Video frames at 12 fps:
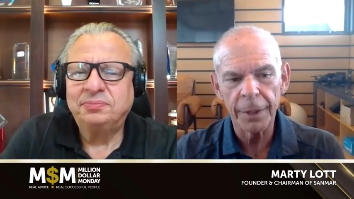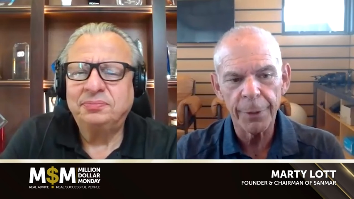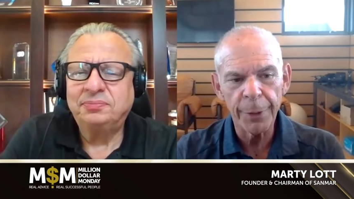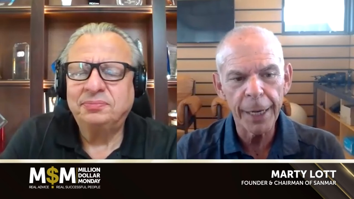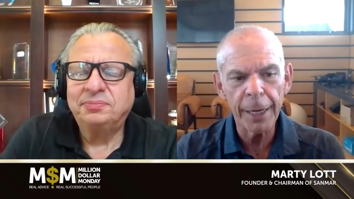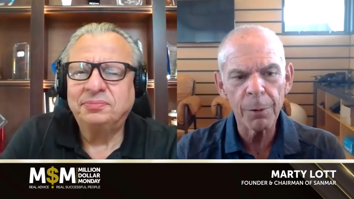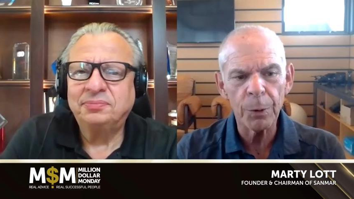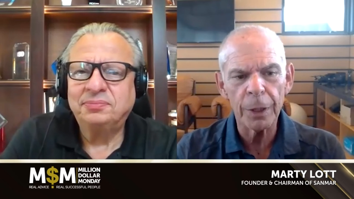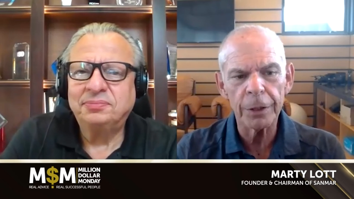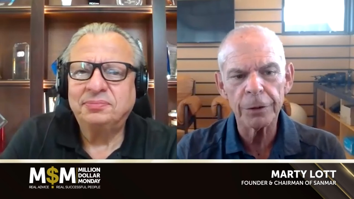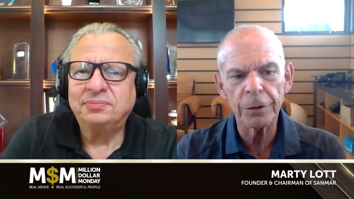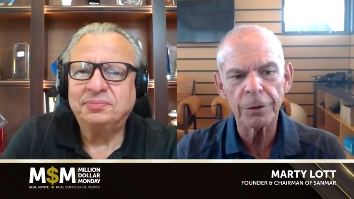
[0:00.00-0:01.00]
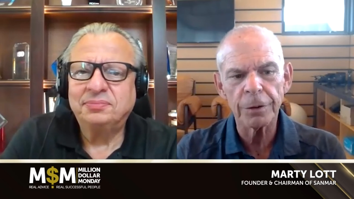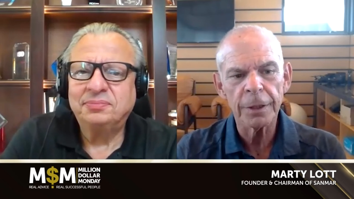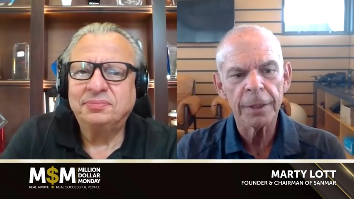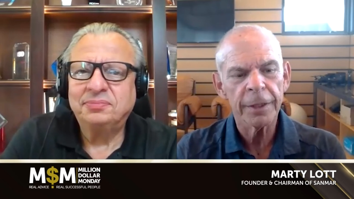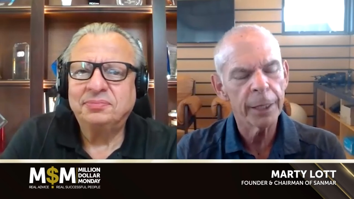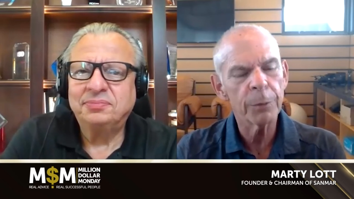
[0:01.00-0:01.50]
Speaker 1: that was
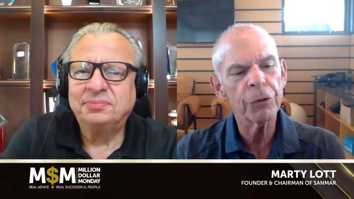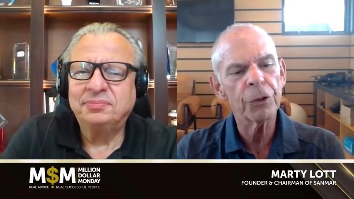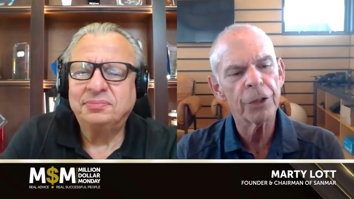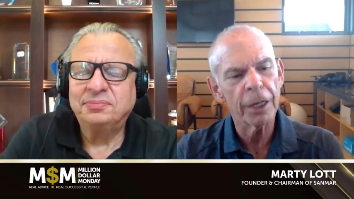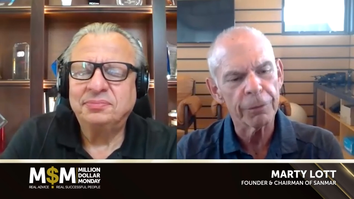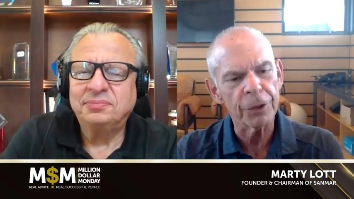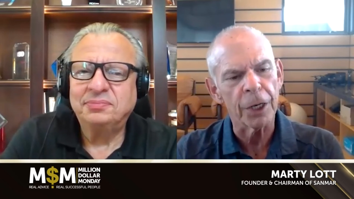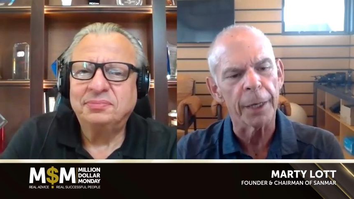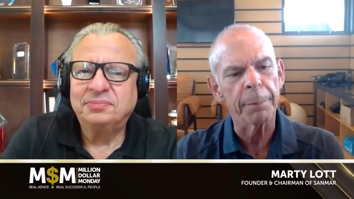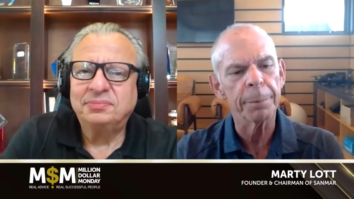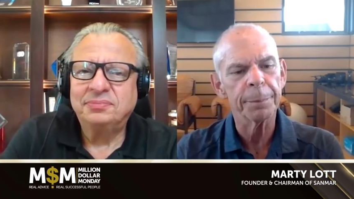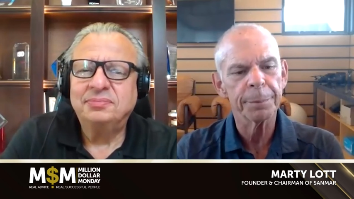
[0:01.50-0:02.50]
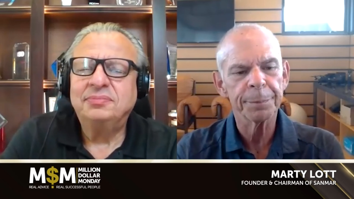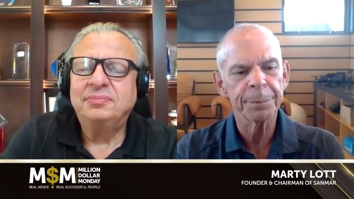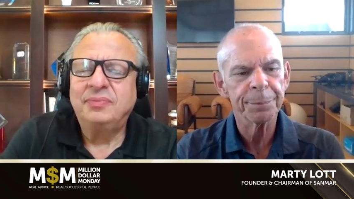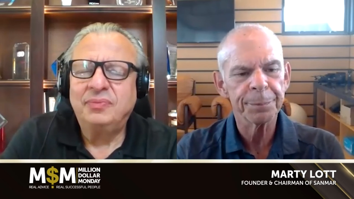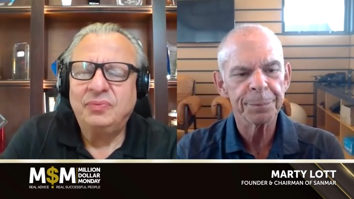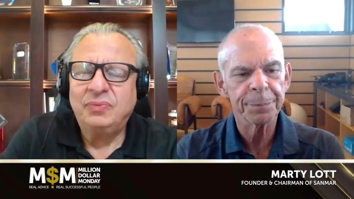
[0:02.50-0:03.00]
that was a tough time.
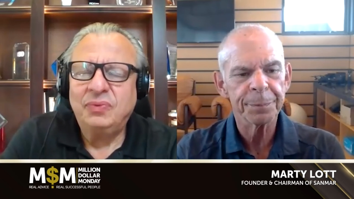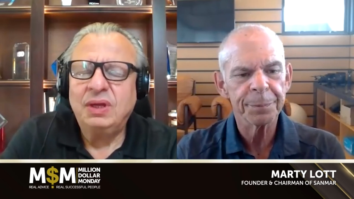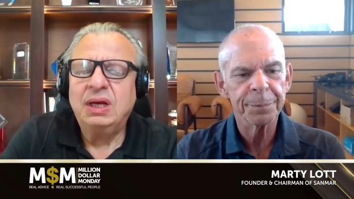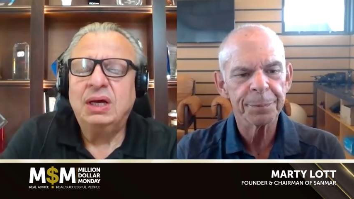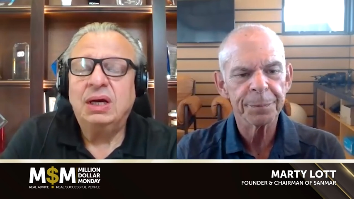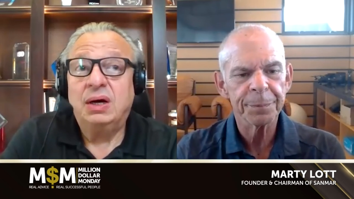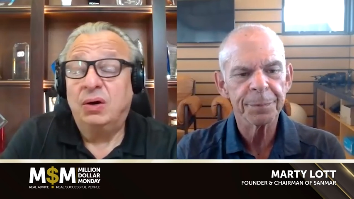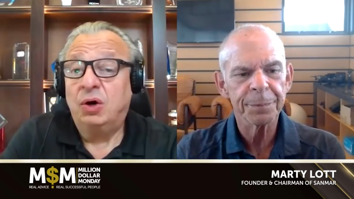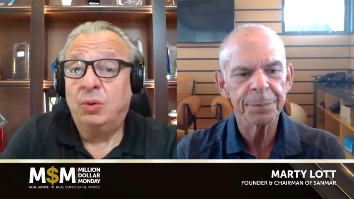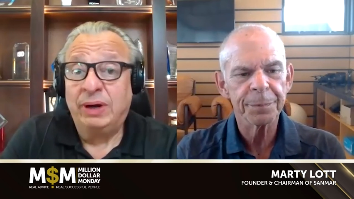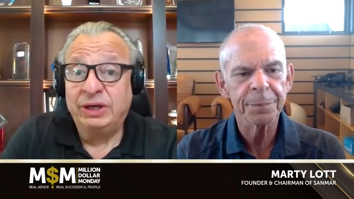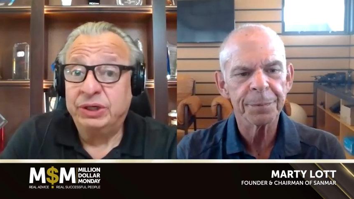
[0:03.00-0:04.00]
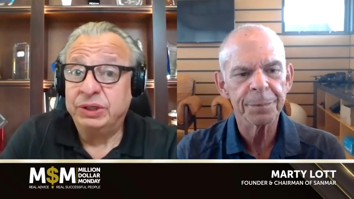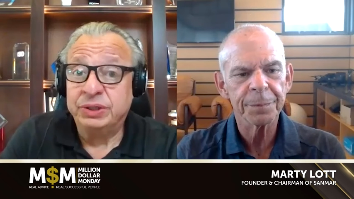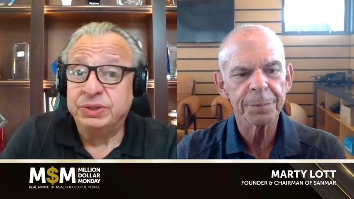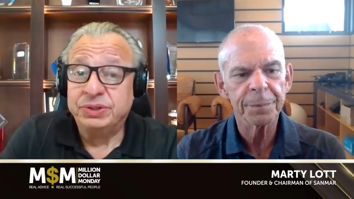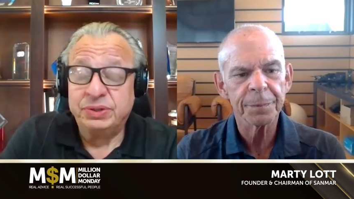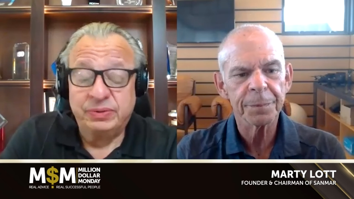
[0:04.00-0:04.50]
Speaker 2: Oh my
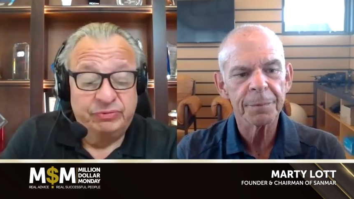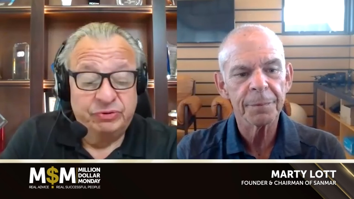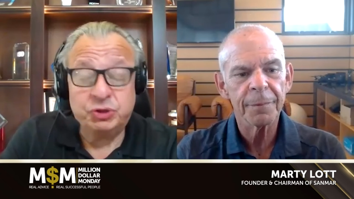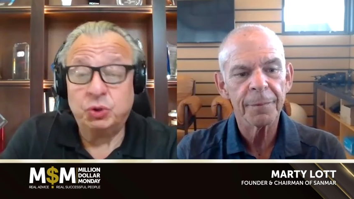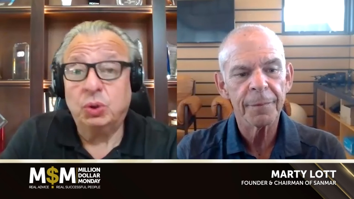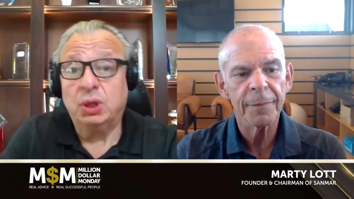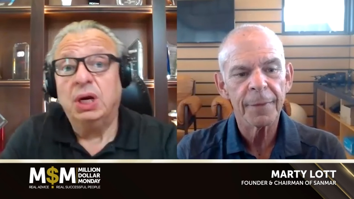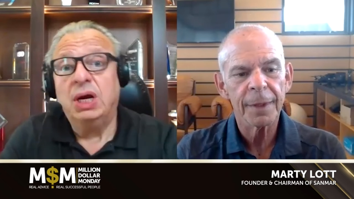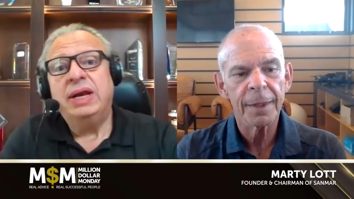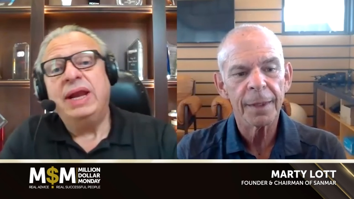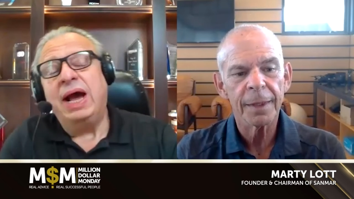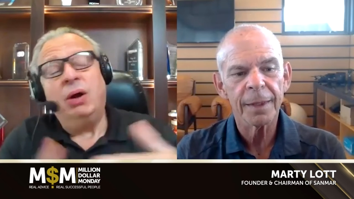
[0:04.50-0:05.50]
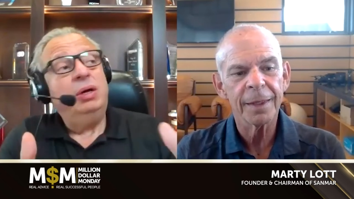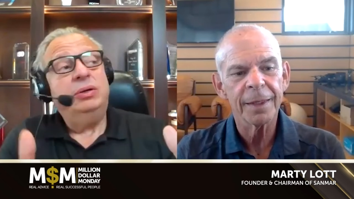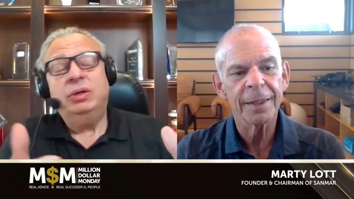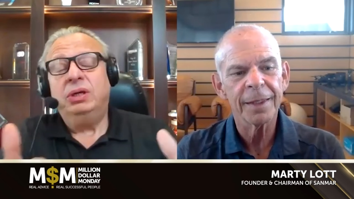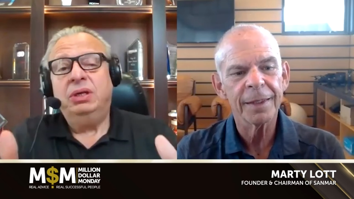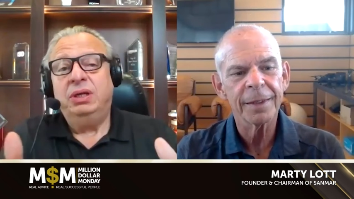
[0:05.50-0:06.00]
goodness, for sure. Now,
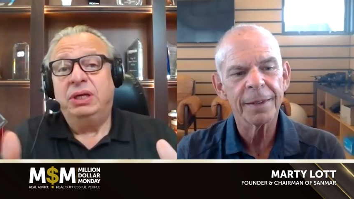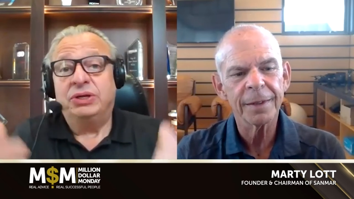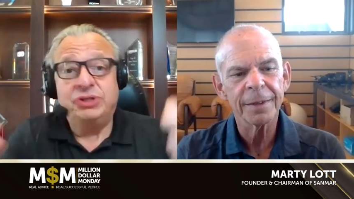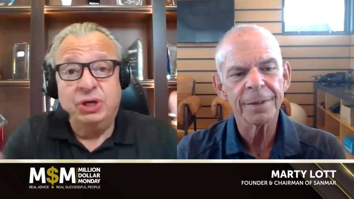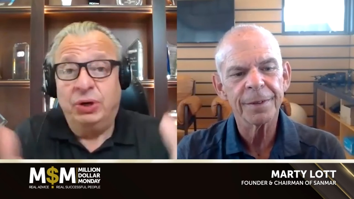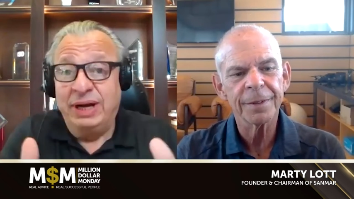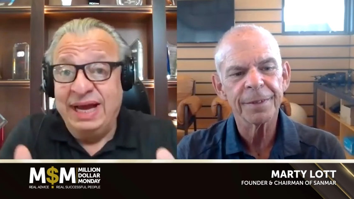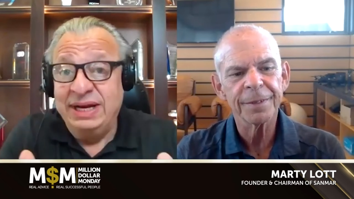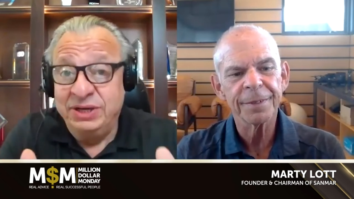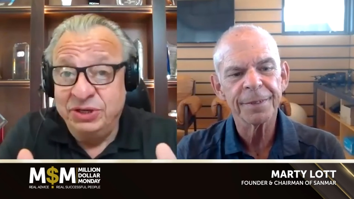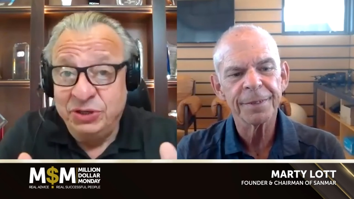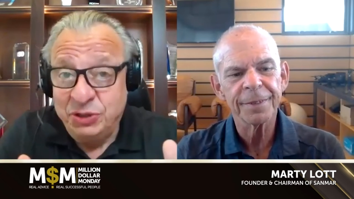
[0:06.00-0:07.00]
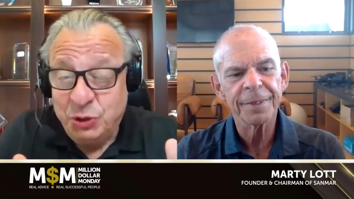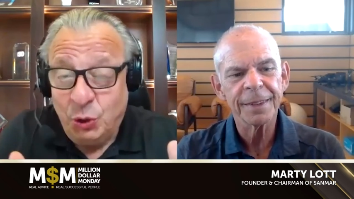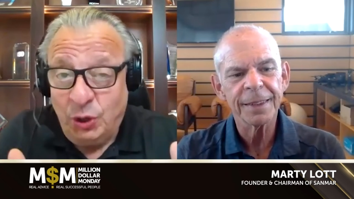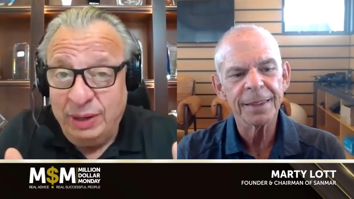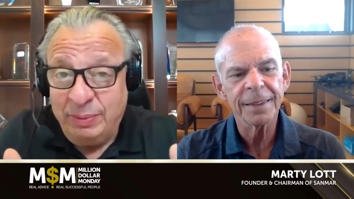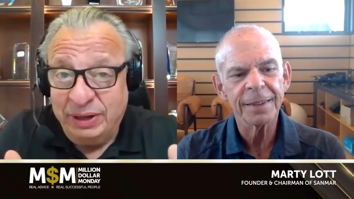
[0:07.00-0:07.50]
is there an end to the
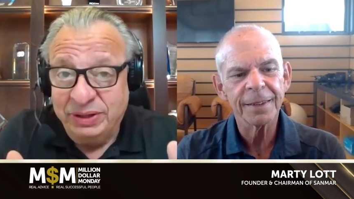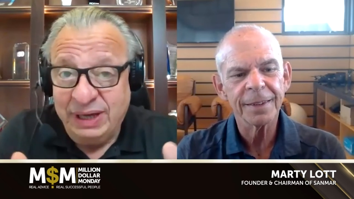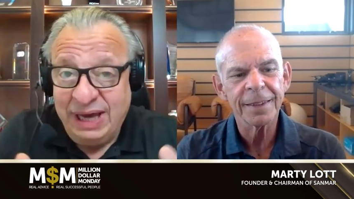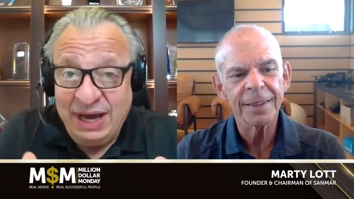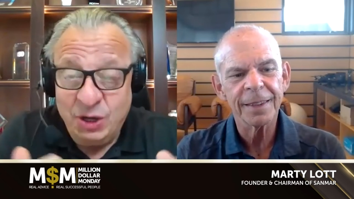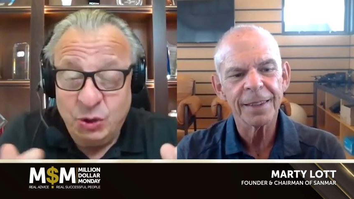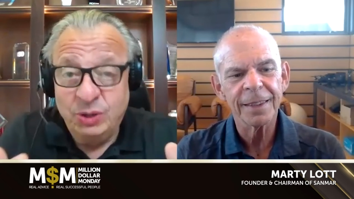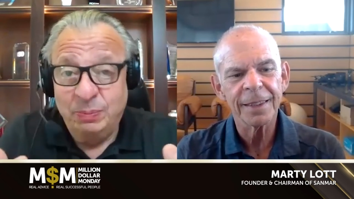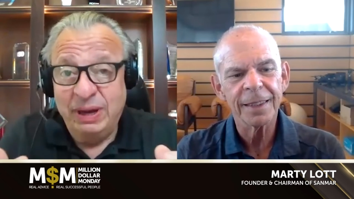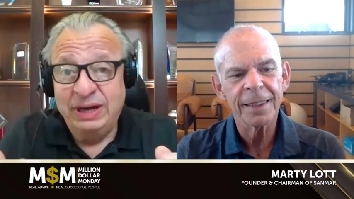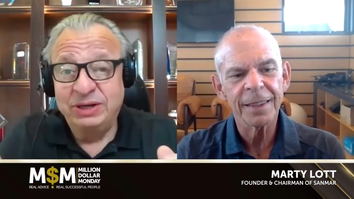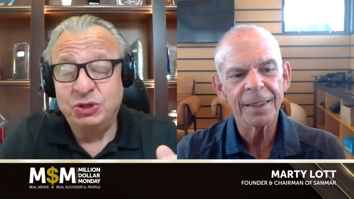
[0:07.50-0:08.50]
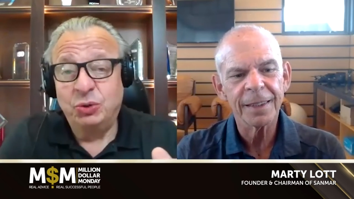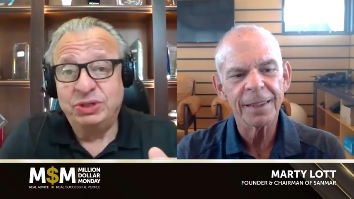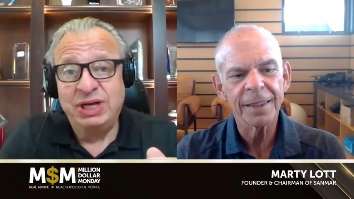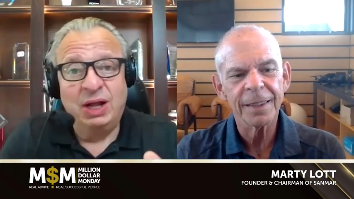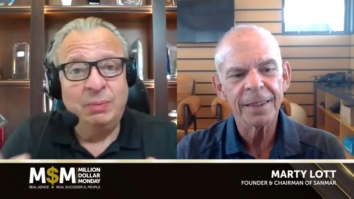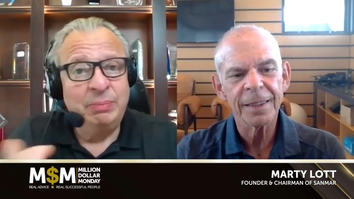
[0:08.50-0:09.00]
story about the guy who you paid his
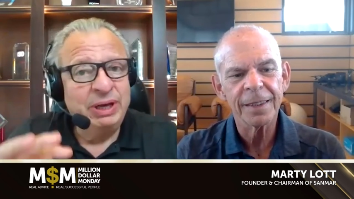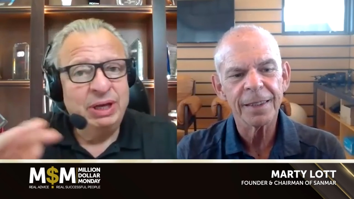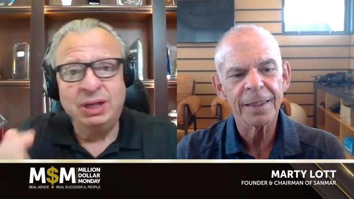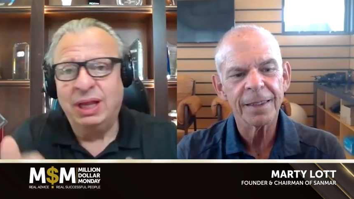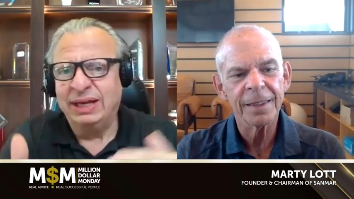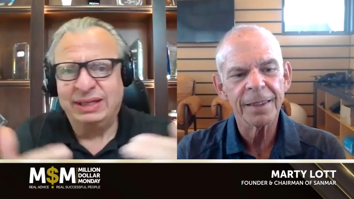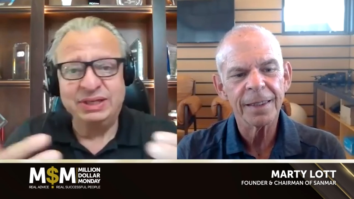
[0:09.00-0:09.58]
hotel bill? Like,